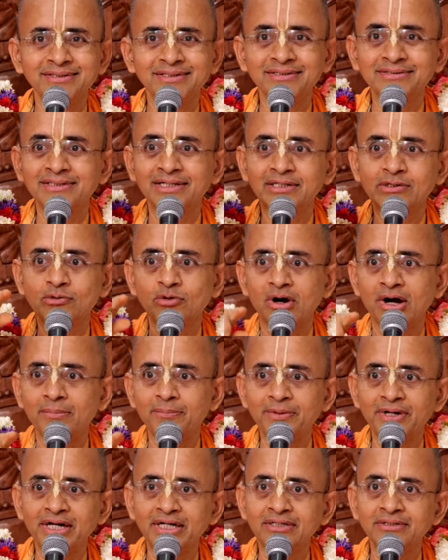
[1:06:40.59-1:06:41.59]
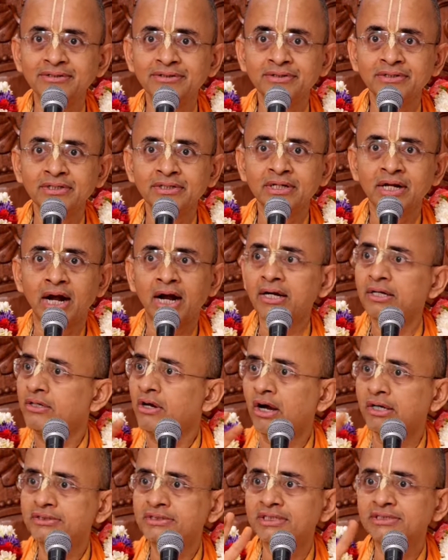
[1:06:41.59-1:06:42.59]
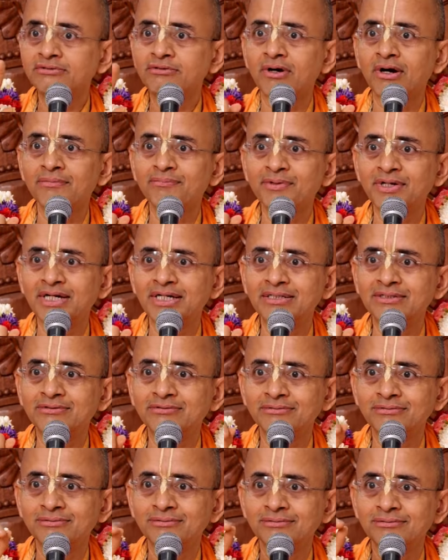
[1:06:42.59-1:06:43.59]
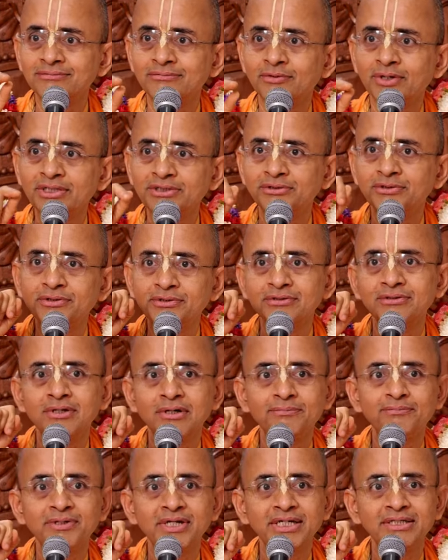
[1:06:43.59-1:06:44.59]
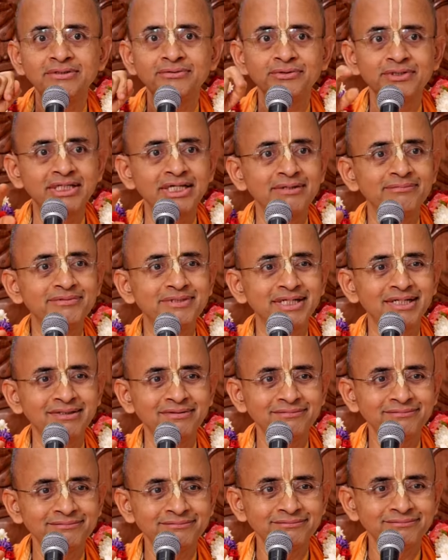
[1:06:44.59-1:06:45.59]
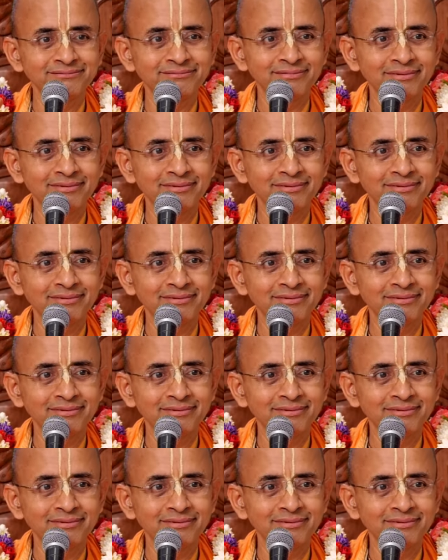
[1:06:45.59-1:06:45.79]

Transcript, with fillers: He said, cooperate. And not just cooperate. Why should you cooperate? To keep the